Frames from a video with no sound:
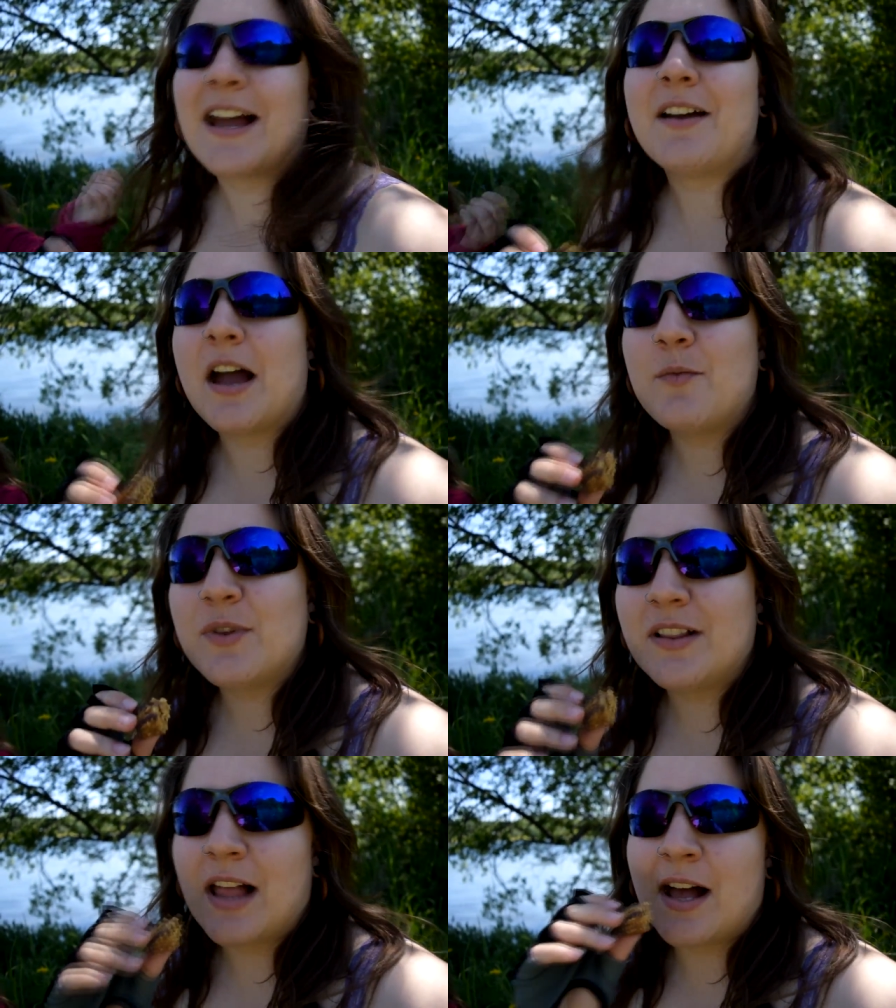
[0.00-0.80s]
I I
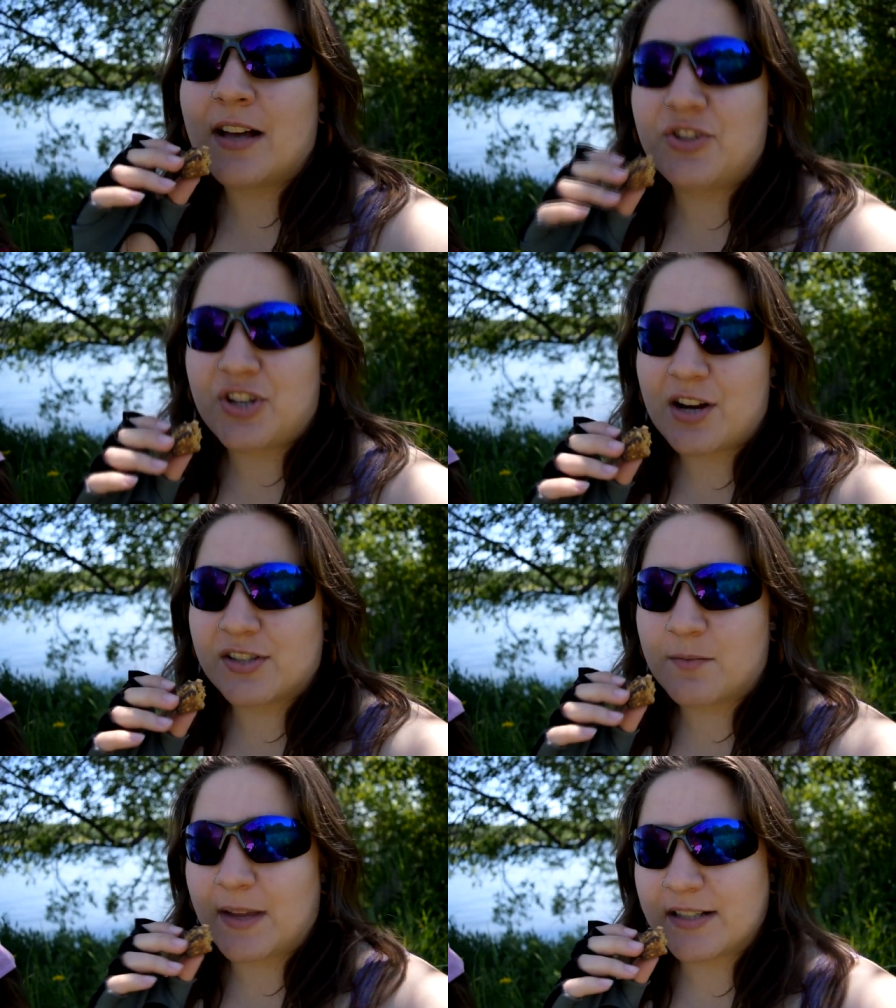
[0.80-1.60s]
will uh, share
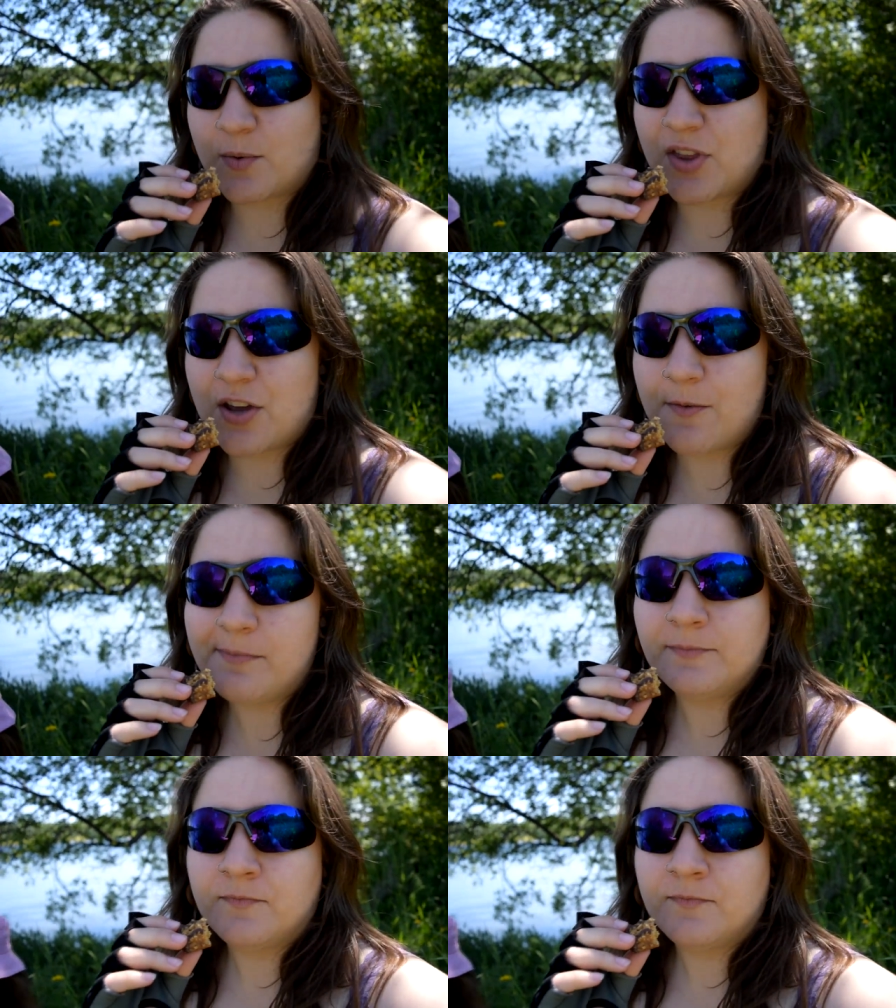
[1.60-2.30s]
some links with you